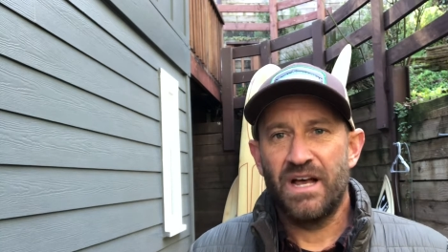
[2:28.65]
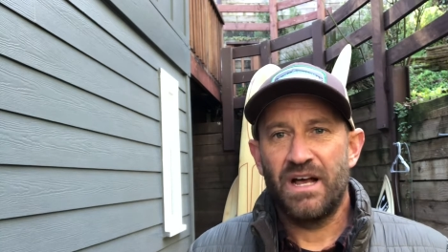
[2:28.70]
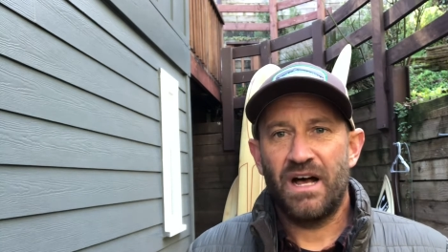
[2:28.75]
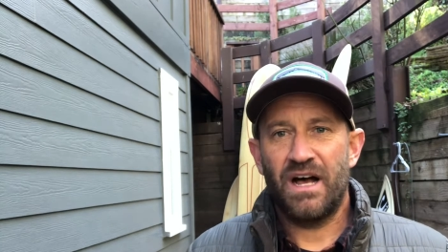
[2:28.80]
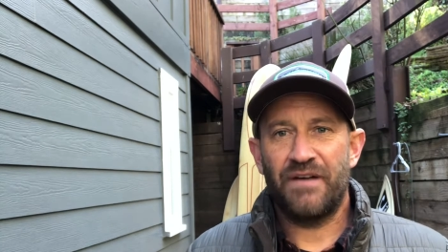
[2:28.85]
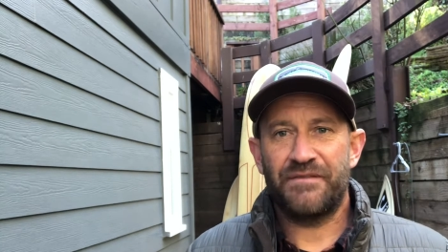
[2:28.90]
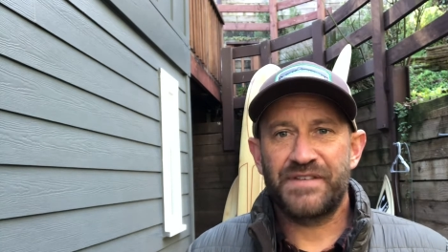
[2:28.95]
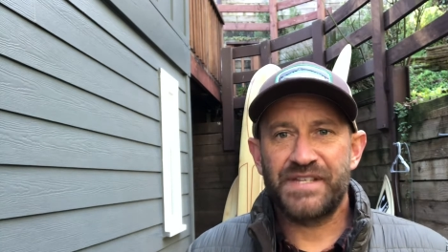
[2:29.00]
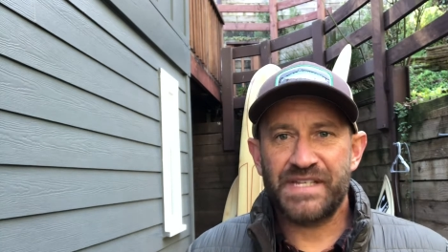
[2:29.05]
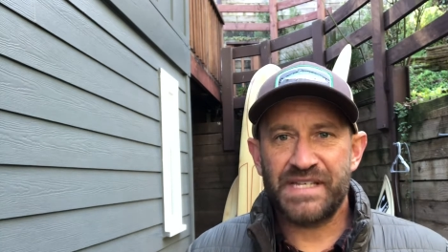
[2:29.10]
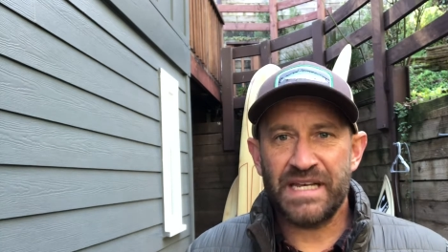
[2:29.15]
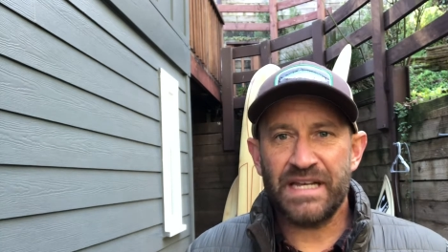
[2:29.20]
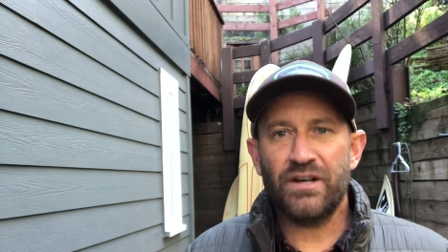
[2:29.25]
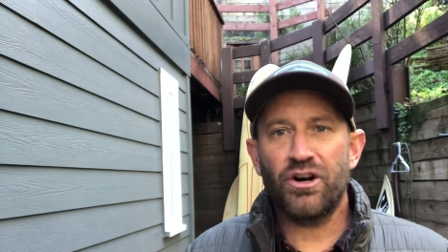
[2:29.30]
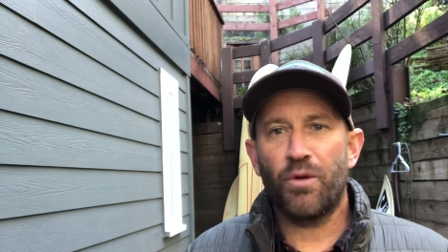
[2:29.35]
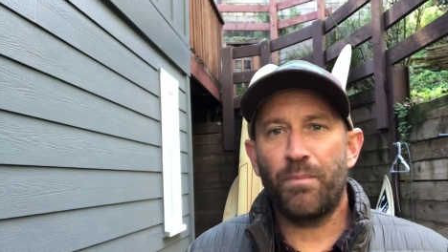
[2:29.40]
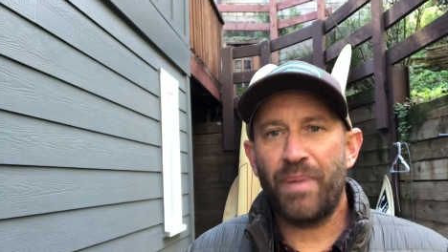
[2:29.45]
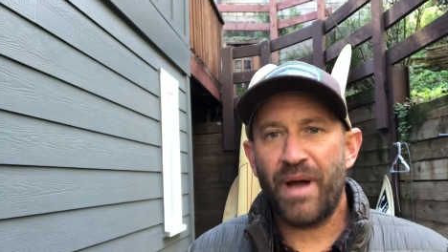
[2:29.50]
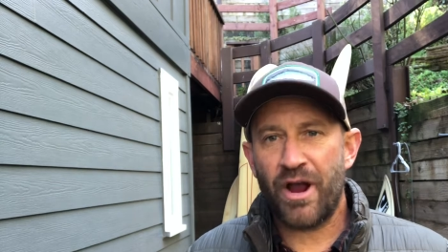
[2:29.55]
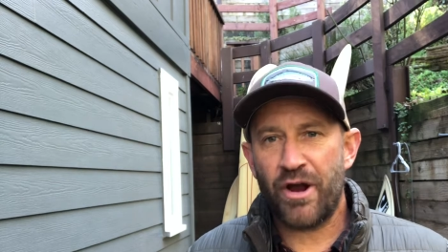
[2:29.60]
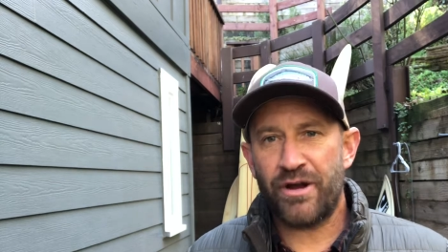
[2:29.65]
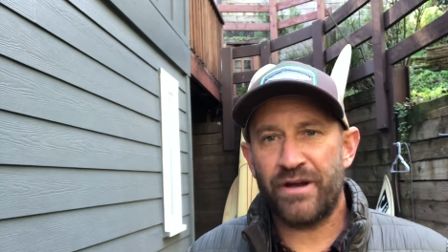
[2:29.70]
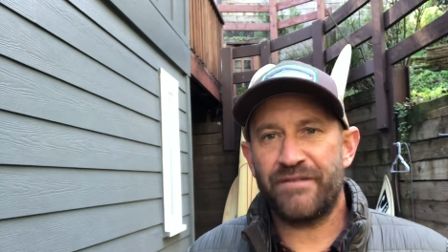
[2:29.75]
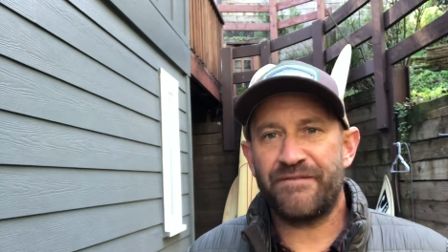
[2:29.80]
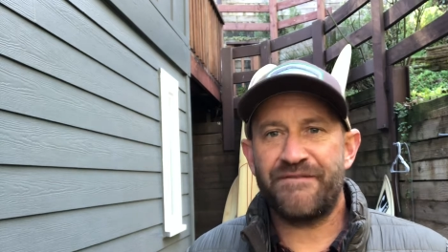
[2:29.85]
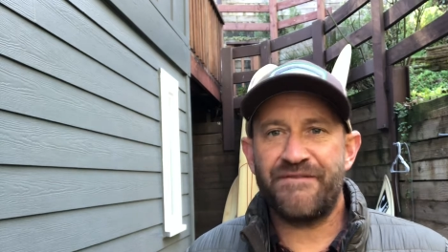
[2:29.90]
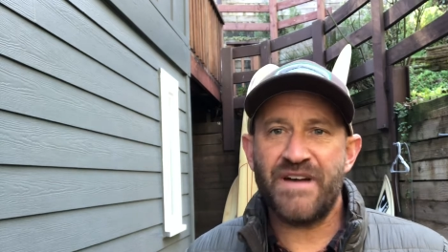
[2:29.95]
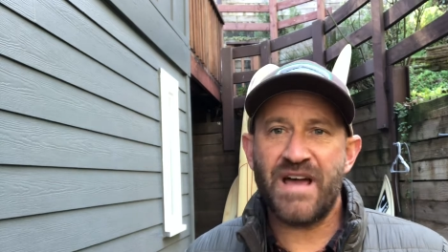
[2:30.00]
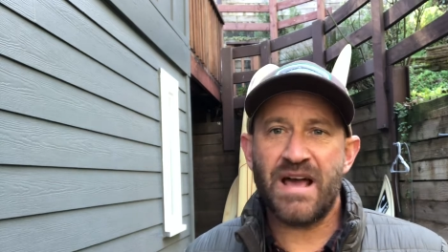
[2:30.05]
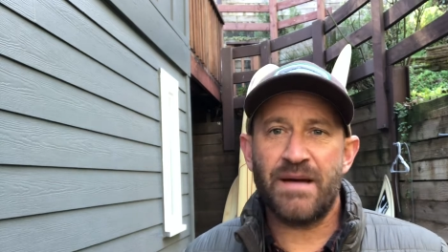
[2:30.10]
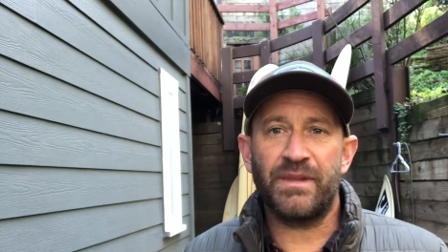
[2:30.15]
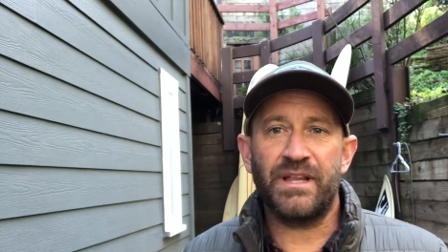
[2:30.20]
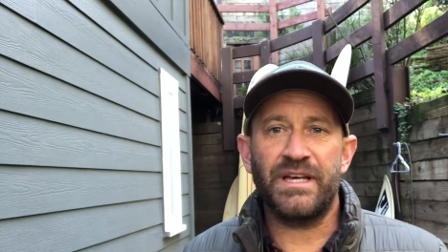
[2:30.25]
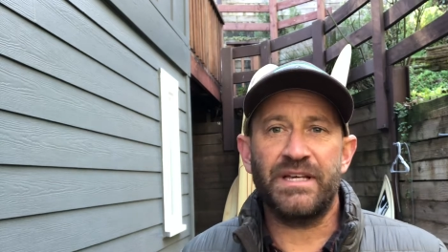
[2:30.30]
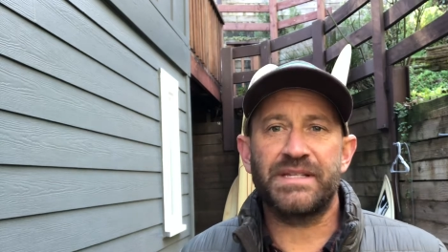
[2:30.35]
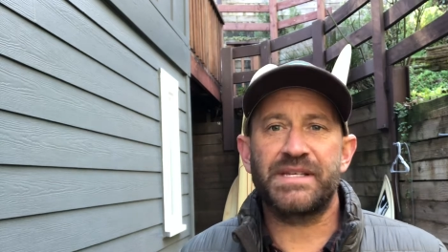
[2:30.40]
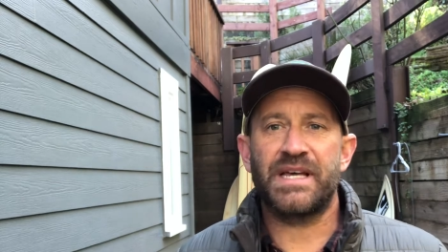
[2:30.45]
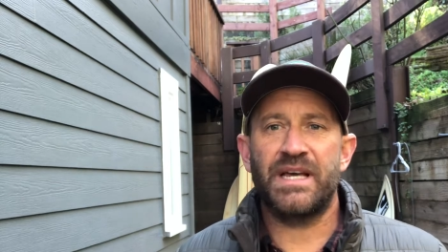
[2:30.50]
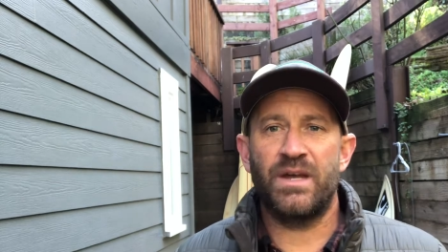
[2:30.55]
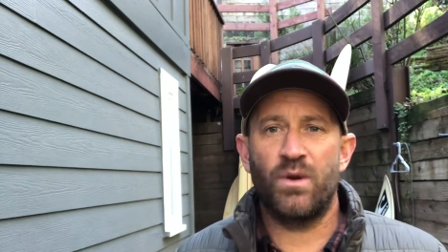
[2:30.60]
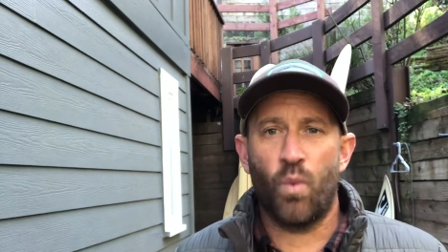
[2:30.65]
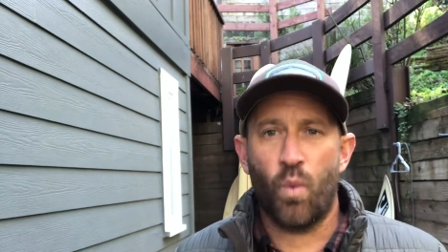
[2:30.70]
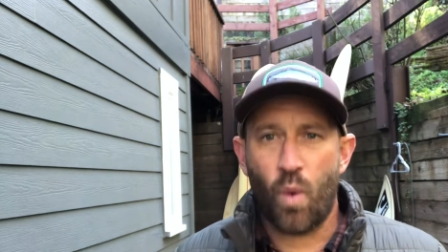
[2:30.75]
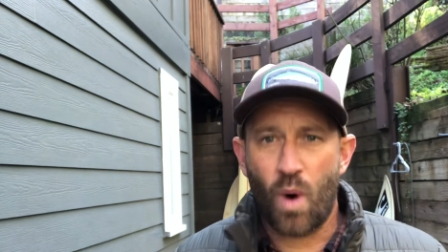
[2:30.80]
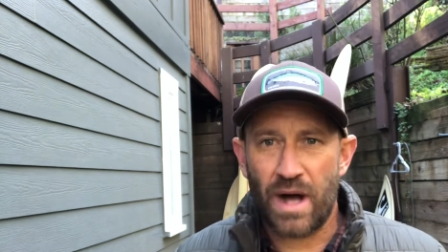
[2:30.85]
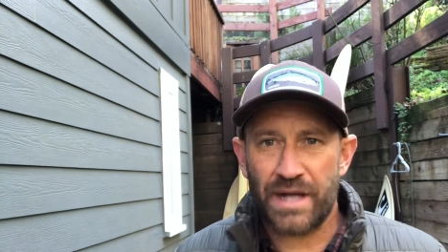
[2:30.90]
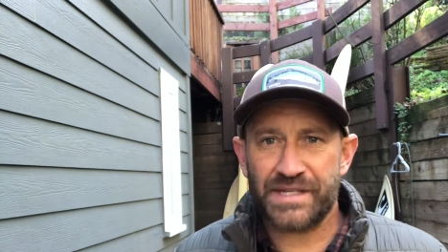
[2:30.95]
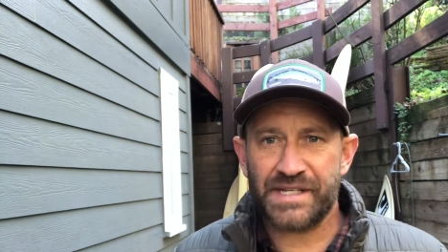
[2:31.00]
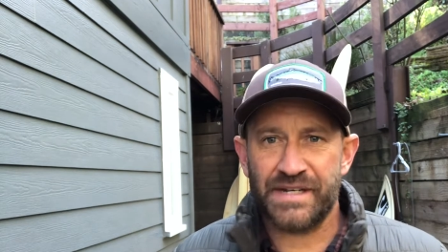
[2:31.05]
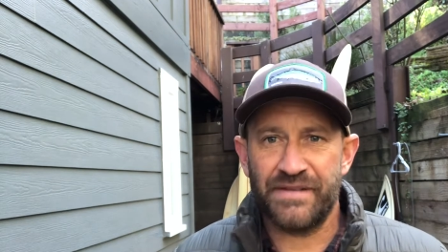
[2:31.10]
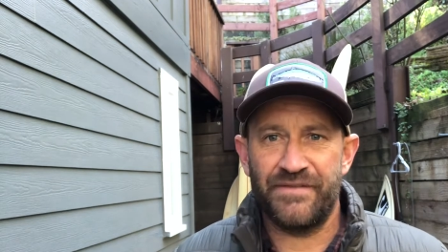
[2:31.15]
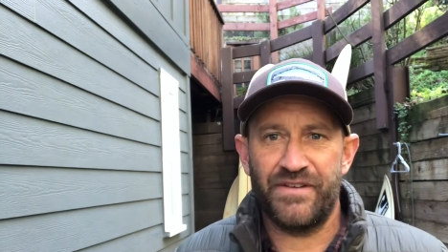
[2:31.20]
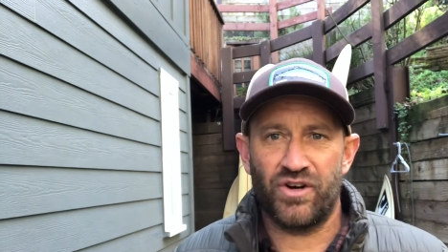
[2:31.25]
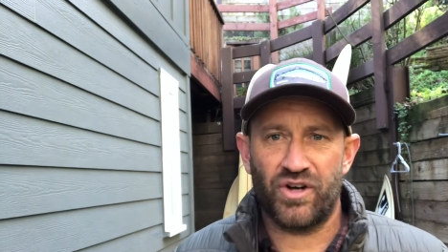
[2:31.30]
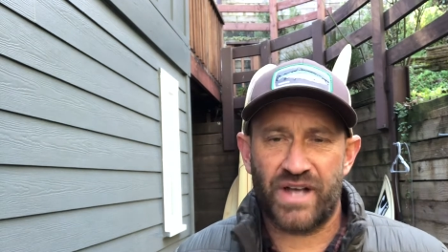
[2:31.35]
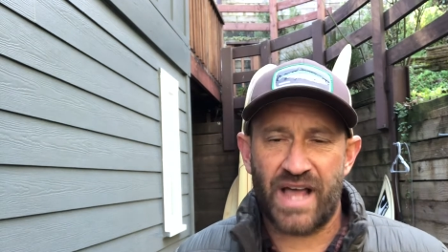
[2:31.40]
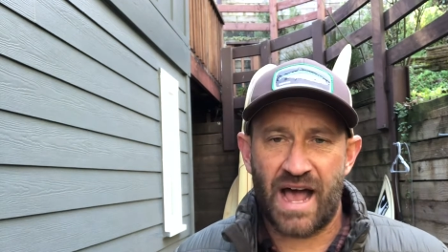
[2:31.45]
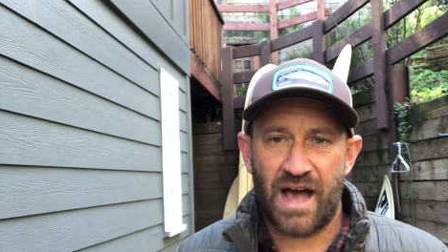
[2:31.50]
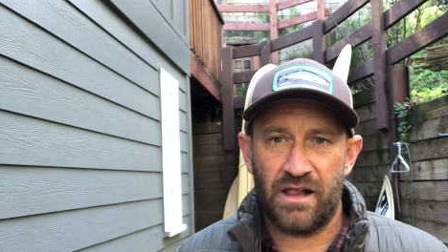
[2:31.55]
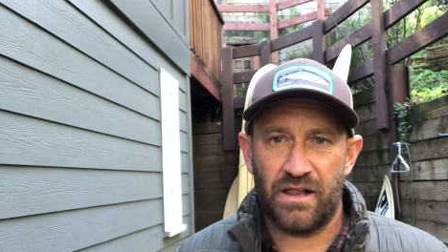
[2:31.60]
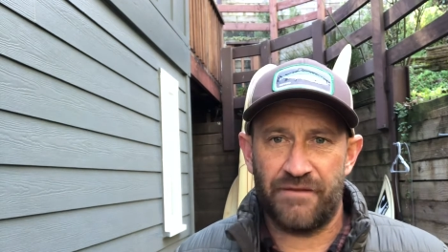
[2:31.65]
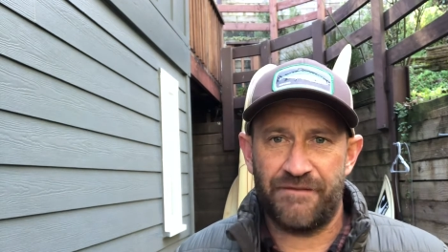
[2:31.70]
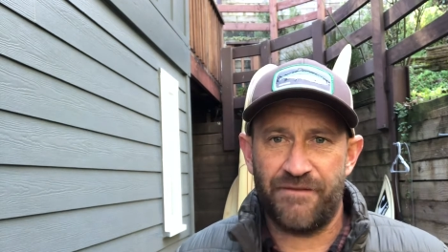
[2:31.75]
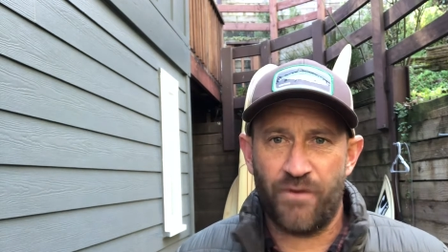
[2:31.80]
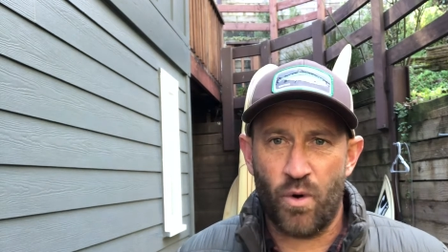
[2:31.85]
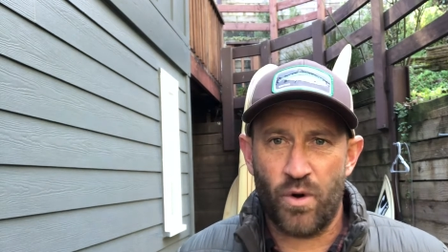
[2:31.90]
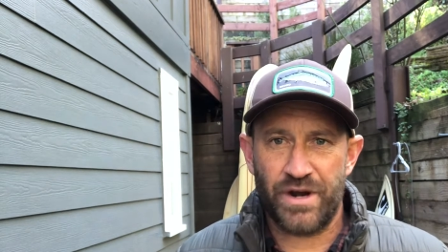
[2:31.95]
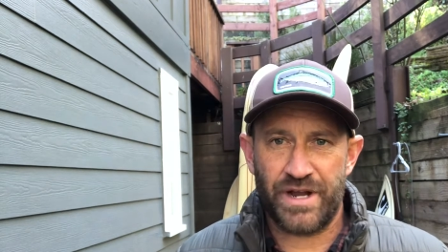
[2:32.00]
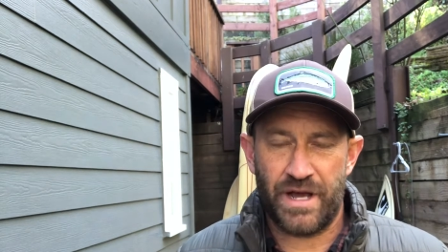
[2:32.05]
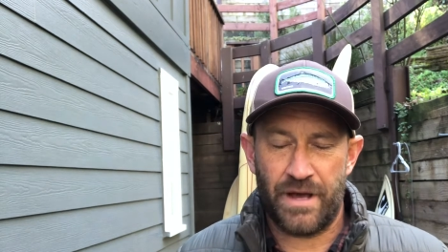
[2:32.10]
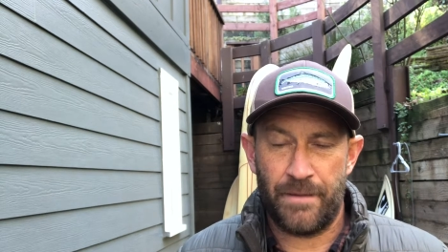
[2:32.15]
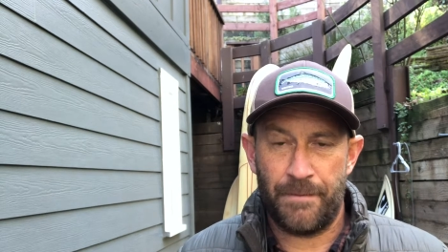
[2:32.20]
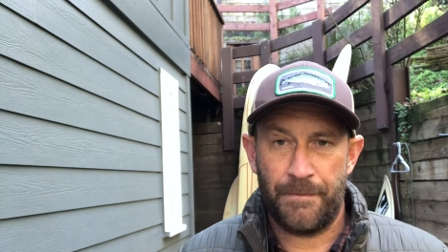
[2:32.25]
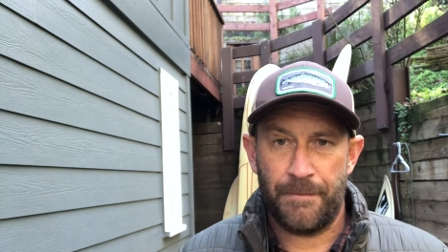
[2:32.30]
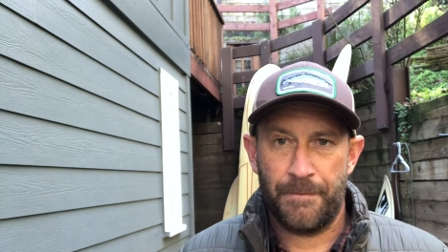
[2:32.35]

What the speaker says: of single-parent families in Watsonville, California?